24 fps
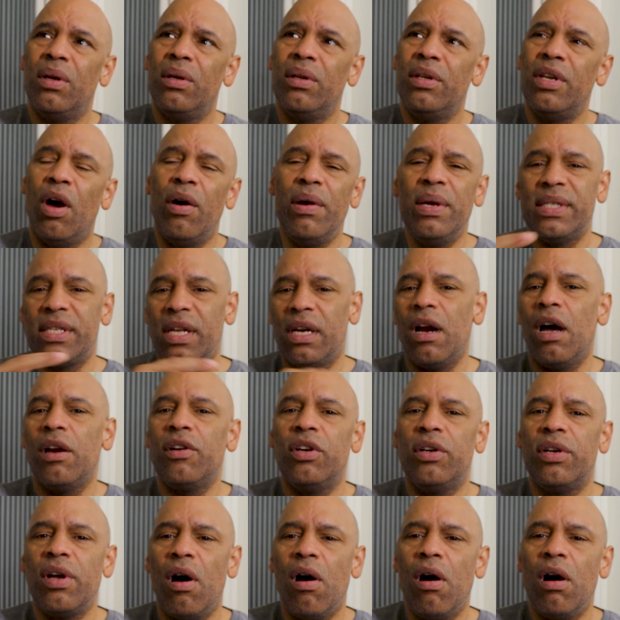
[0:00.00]
no, he's an
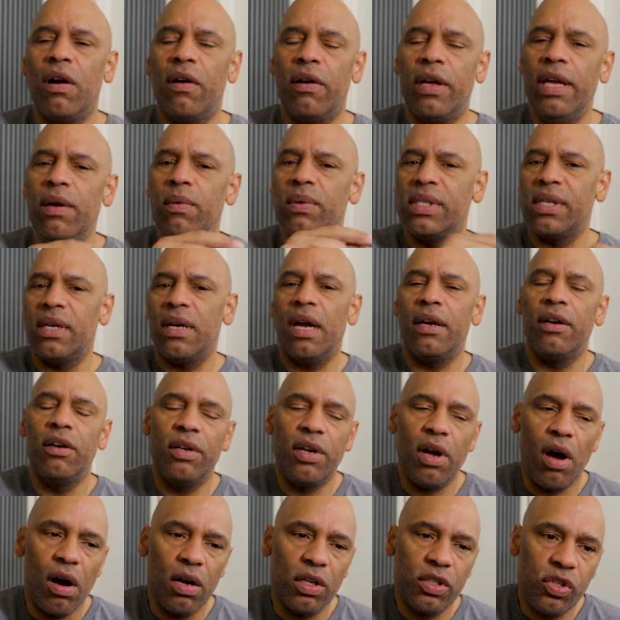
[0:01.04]
underdog. He was an
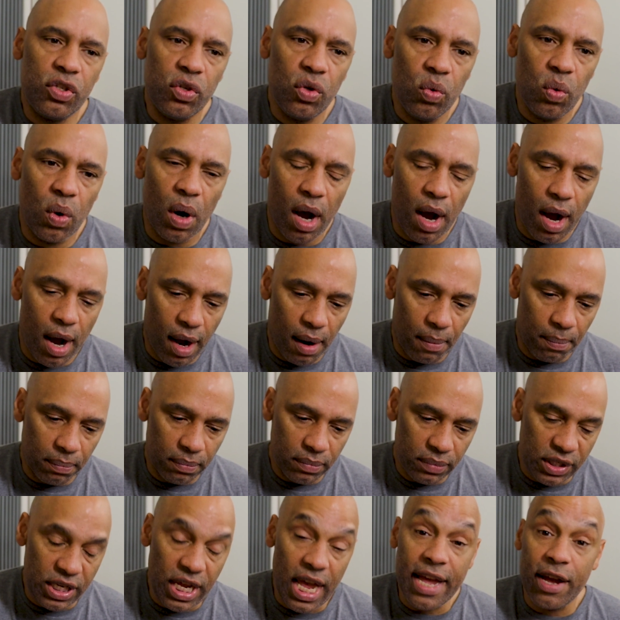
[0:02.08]
underdog
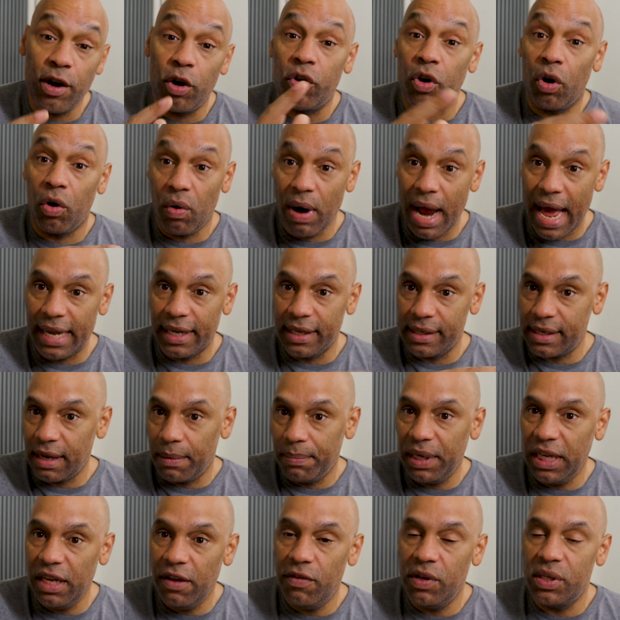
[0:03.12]
to Diego Corrales. I
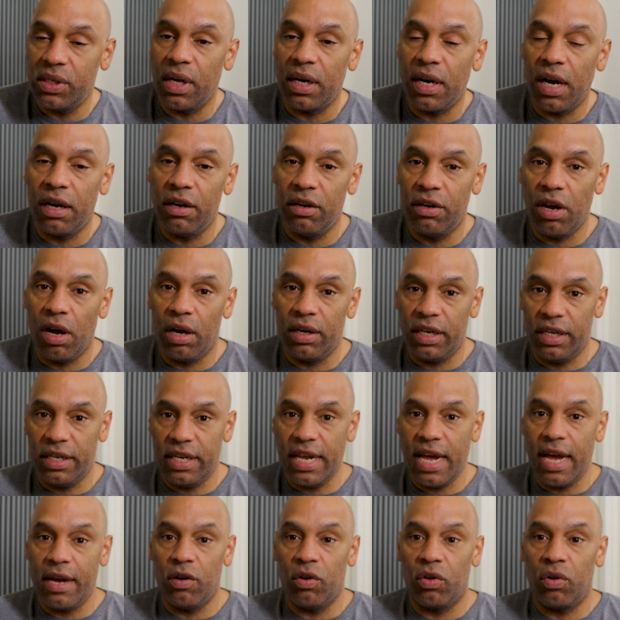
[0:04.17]
believe he's an underdog to
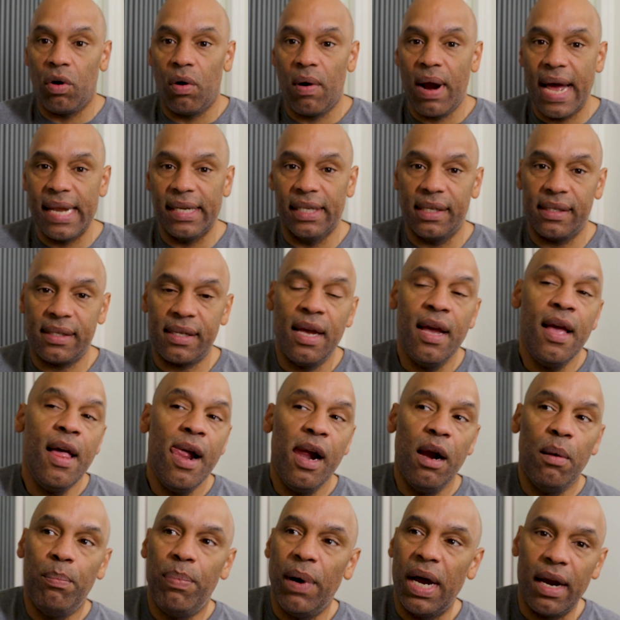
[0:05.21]
Diego
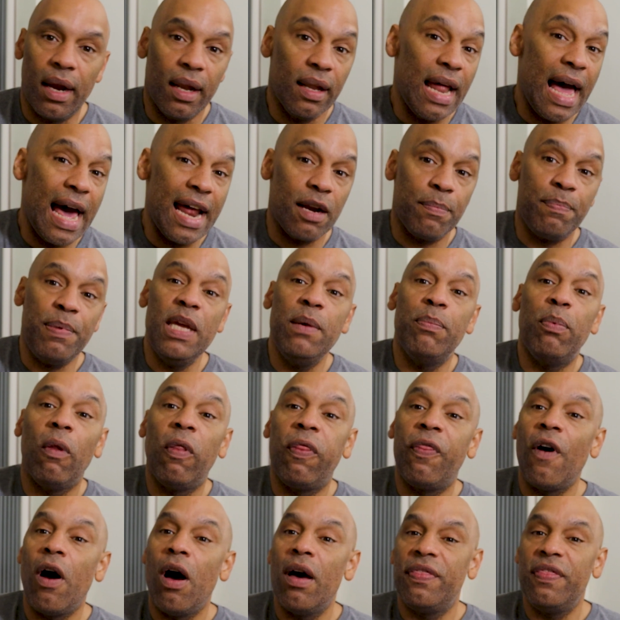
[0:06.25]
Corrales. But a lot of
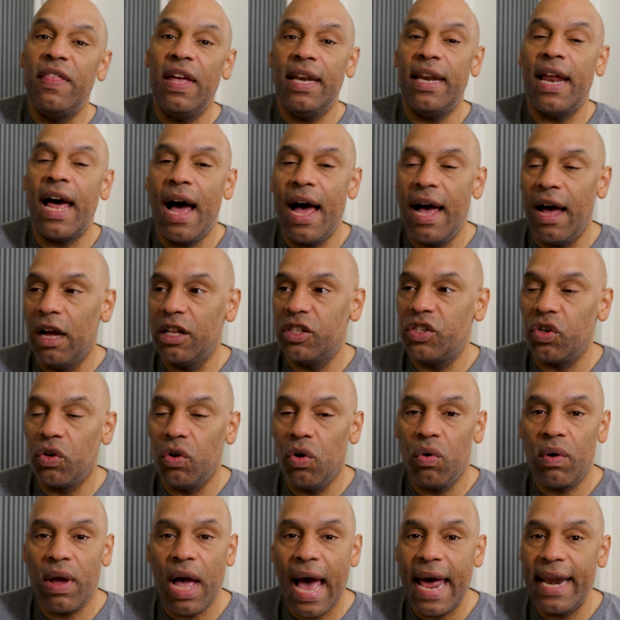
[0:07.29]
people thought that
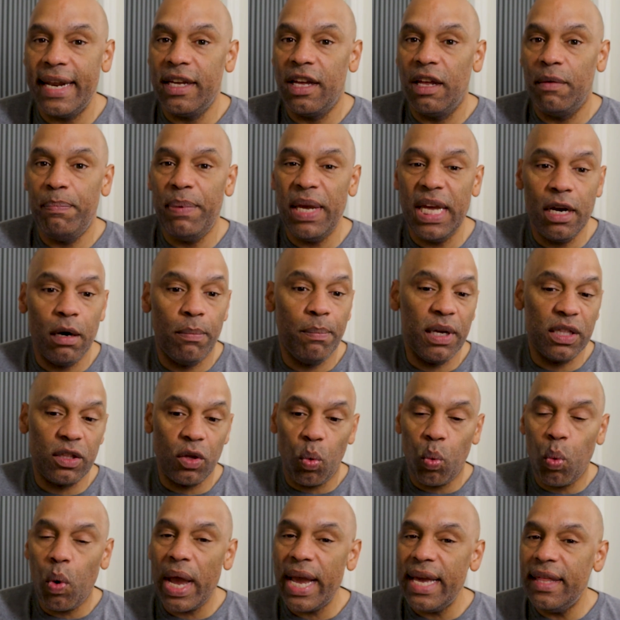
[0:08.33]
Arturo Gatti could beat him. But the
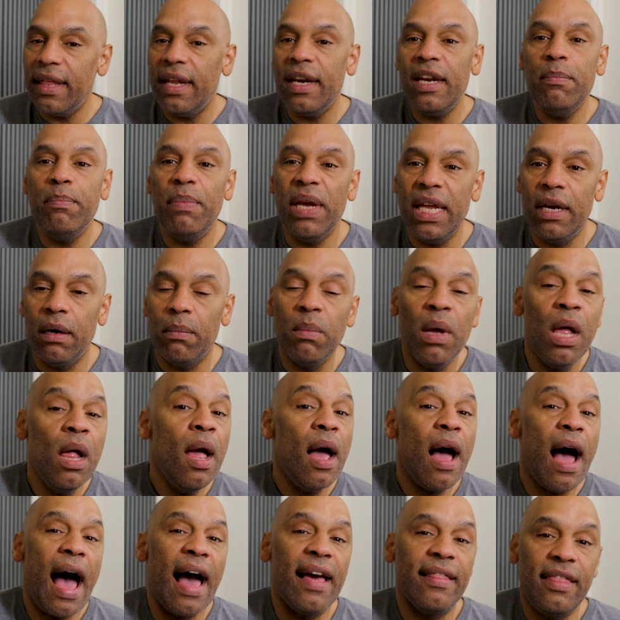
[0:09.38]
way that he beat
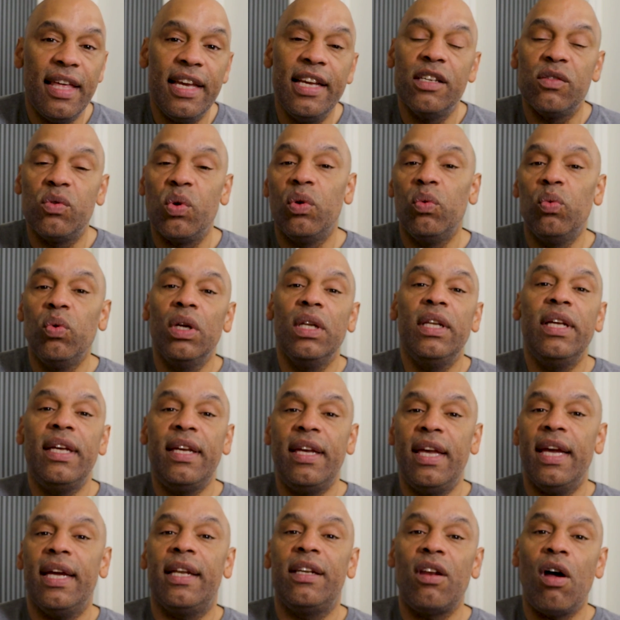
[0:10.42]
him, I think, is what really
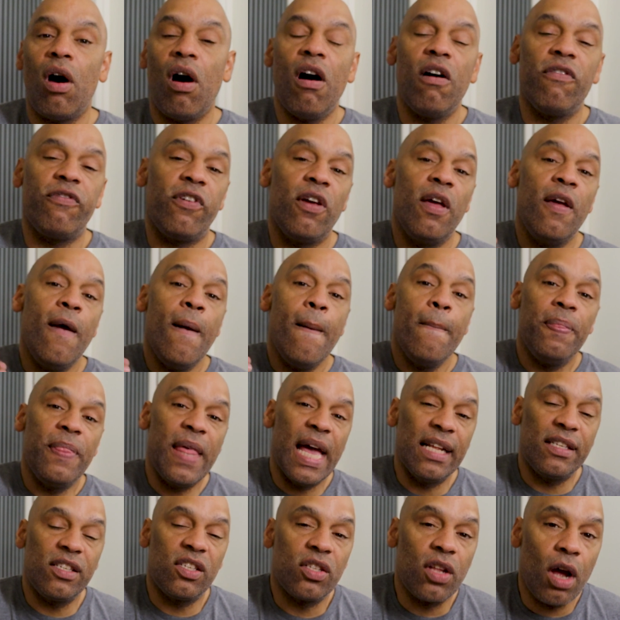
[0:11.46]
kicked off
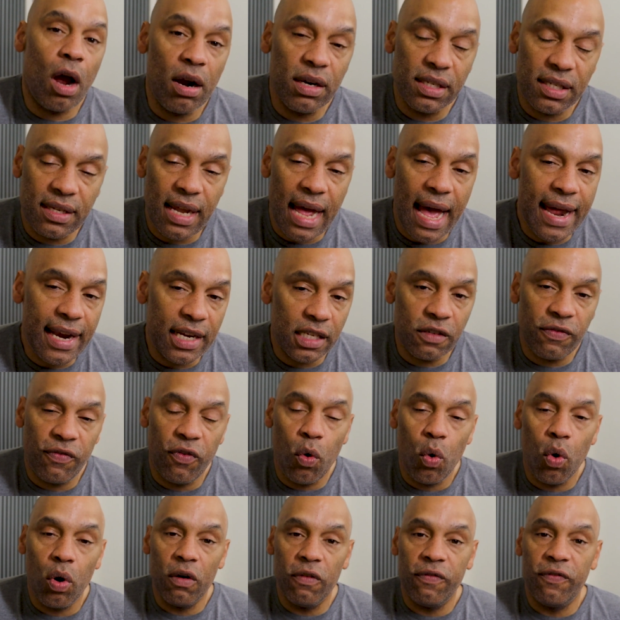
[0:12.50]
that star status
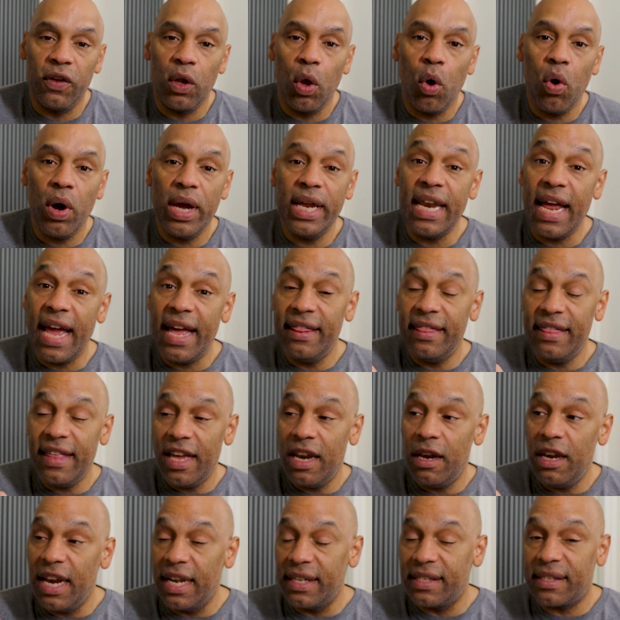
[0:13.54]
for Floyd, and
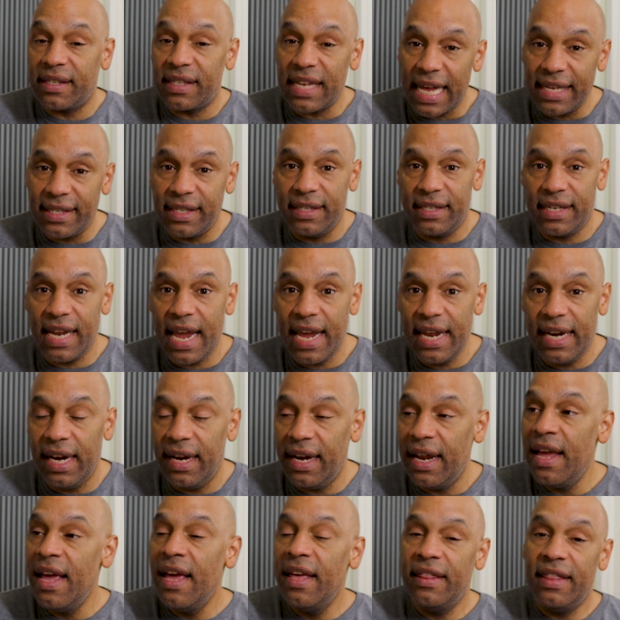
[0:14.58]
then
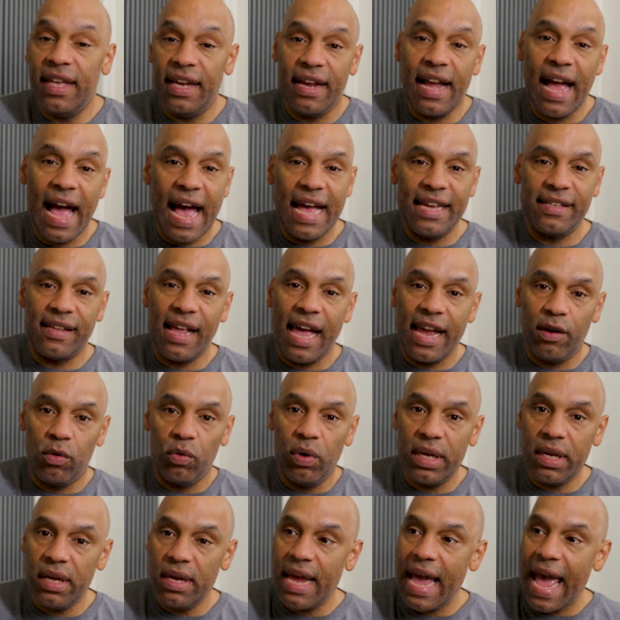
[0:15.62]
necessitated the guys like
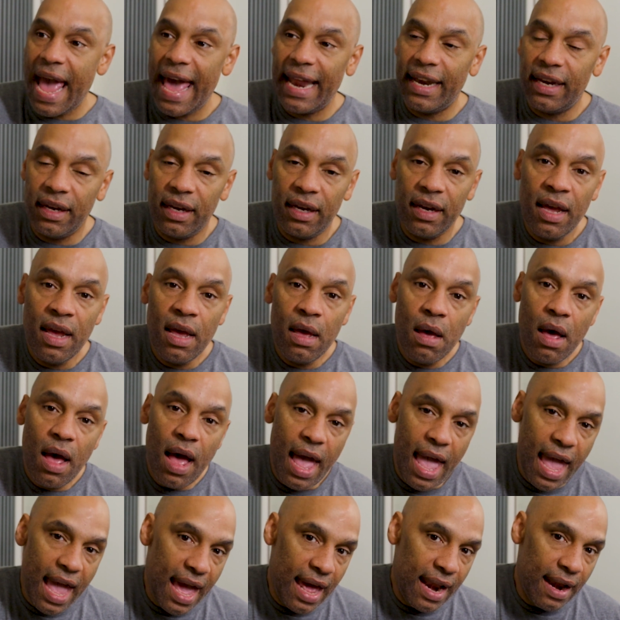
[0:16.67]
Ricky Hatton
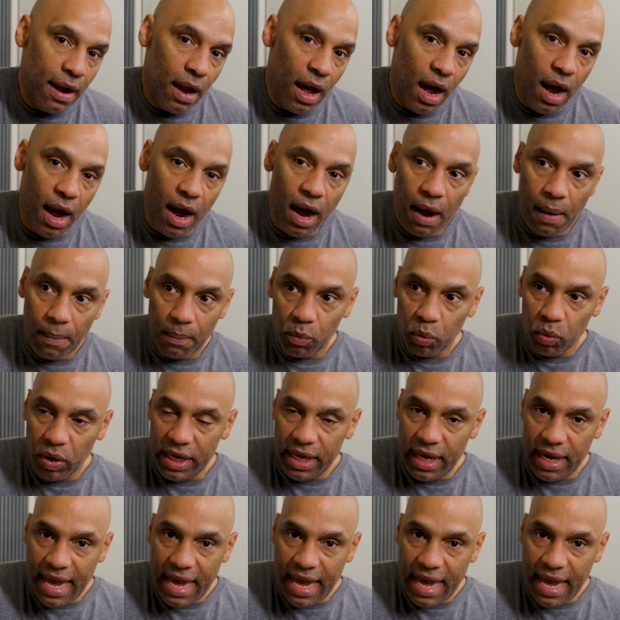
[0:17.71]
and Oscar